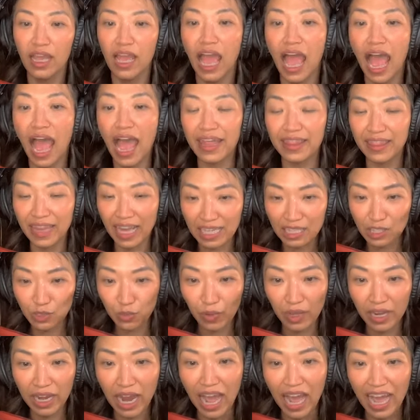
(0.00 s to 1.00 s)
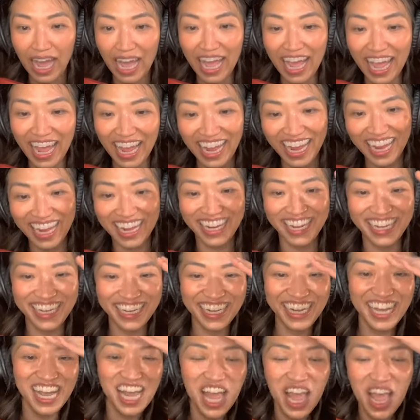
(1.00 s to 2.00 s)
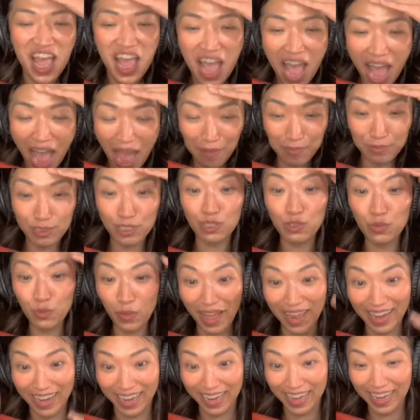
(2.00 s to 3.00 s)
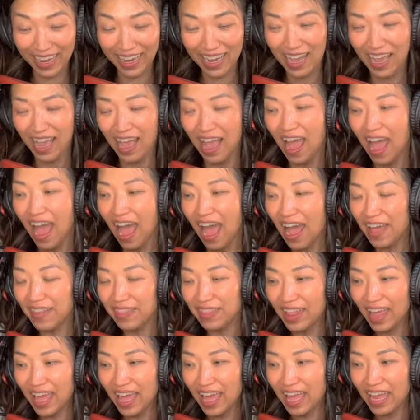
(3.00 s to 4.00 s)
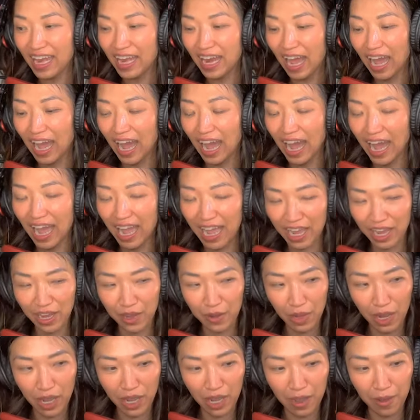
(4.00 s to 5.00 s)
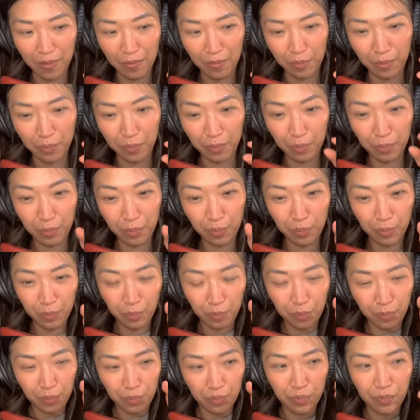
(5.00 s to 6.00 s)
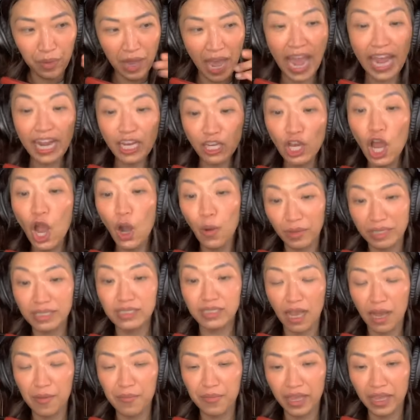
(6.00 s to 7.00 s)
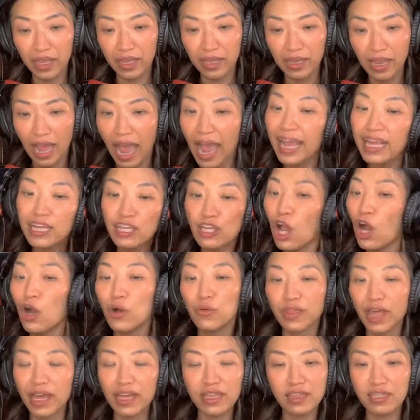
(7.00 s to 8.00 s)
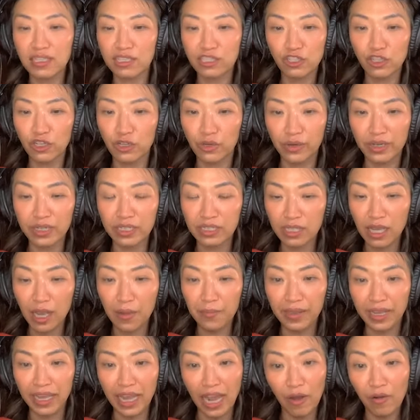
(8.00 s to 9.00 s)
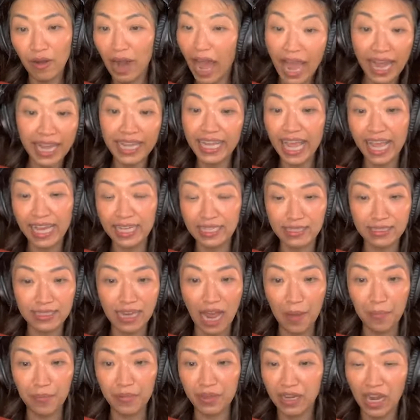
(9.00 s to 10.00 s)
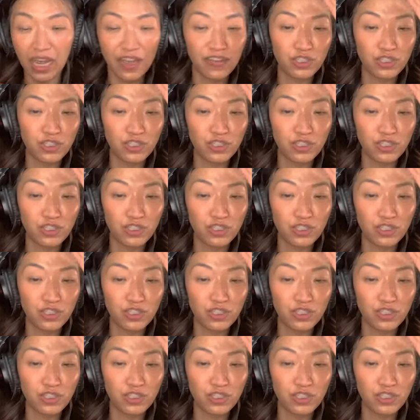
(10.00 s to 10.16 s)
And that's when I'm sweating. And then I know it's coming. I know that this urine is coming out. I can't stop it.